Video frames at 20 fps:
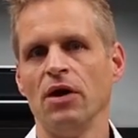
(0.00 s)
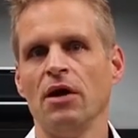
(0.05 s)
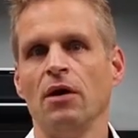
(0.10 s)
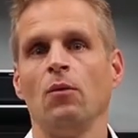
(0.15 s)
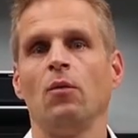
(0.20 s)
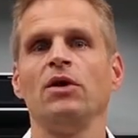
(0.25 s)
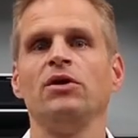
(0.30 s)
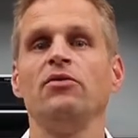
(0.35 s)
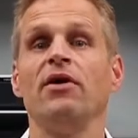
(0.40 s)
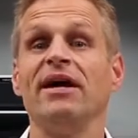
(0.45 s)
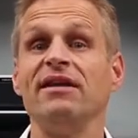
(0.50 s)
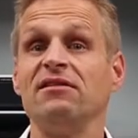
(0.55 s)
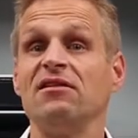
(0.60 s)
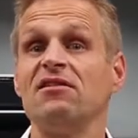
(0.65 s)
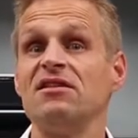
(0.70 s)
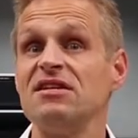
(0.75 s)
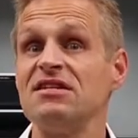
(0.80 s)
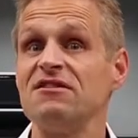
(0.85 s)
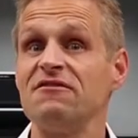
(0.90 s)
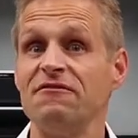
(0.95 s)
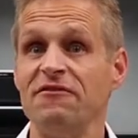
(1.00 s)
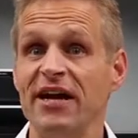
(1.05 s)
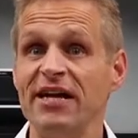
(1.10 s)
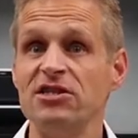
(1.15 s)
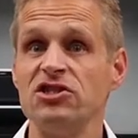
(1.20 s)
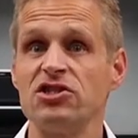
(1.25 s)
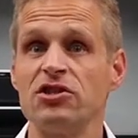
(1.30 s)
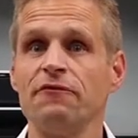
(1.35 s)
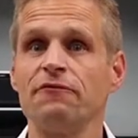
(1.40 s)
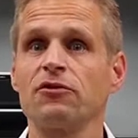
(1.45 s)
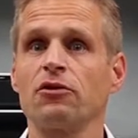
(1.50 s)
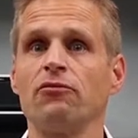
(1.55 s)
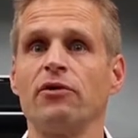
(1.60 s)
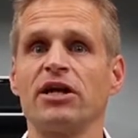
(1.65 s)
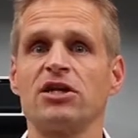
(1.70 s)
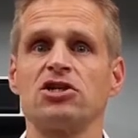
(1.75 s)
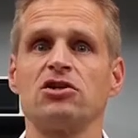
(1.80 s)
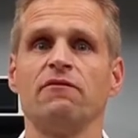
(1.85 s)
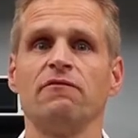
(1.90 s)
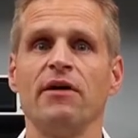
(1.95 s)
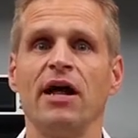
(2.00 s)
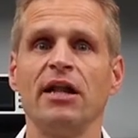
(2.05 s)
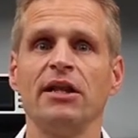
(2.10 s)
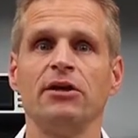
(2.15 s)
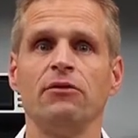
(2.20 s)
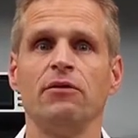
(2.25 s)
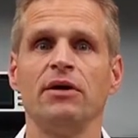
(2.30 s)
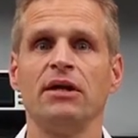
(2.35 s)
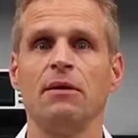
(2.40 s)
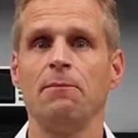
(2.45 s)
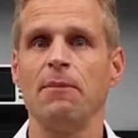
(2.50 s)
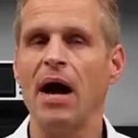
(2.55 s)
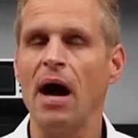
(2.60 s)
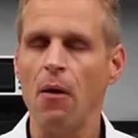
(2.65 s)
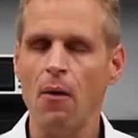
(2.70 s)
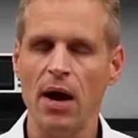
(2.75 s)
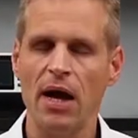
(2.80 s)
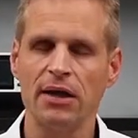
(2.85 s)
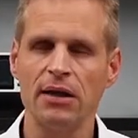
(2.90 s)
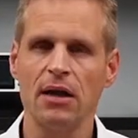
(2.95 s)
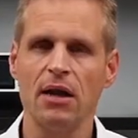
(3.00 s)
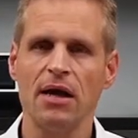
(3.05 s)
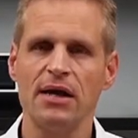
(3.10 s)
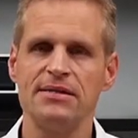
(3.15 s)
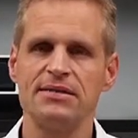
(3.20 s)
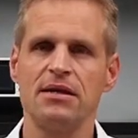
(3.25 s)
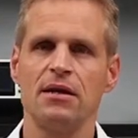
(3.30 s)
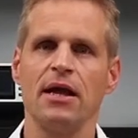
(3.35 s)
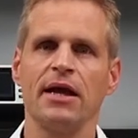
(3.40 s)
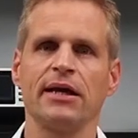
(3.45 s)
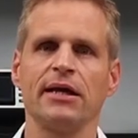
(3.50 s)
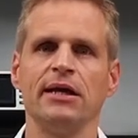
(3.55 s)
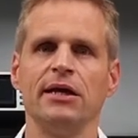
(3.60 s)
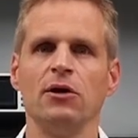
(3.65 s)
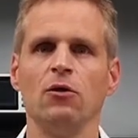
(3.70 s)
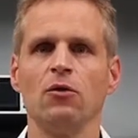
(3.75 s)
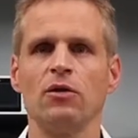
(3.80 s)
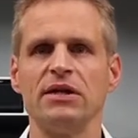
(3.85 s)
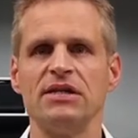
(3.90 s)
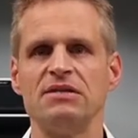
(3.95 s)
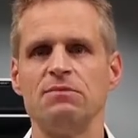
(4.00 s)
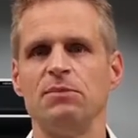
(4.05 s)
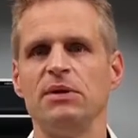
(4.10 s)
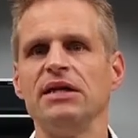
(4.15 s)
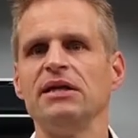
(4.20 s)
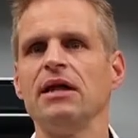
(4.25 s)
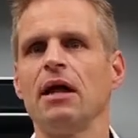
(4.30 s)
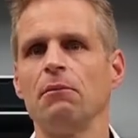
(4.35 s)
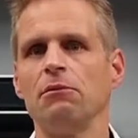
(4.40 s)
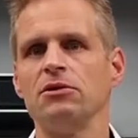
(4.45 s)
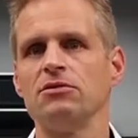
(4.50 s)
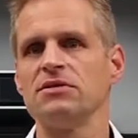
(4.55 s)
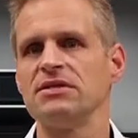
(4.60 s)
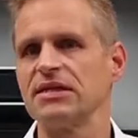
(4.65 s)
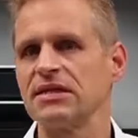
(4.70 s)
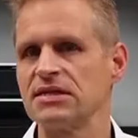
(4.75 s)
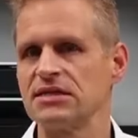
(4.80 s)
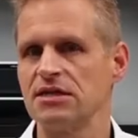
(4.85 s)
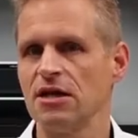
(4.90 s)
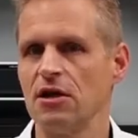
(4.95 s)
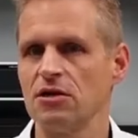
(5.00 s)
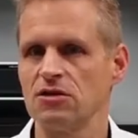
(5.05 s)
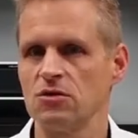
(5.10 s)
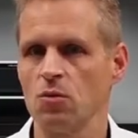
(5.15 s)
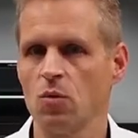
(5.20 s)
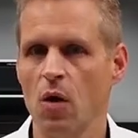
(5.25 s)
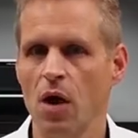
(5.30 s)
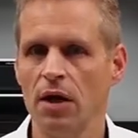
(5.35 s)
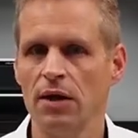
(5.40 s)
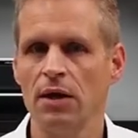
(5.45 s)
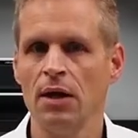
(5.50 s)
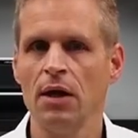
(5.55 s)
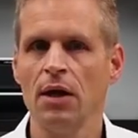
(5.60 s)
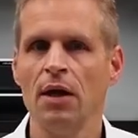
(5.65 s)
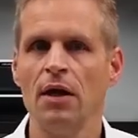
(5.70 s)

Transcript: When you enter this phase shift correction value in a power analyzer like Hioki's PW6001,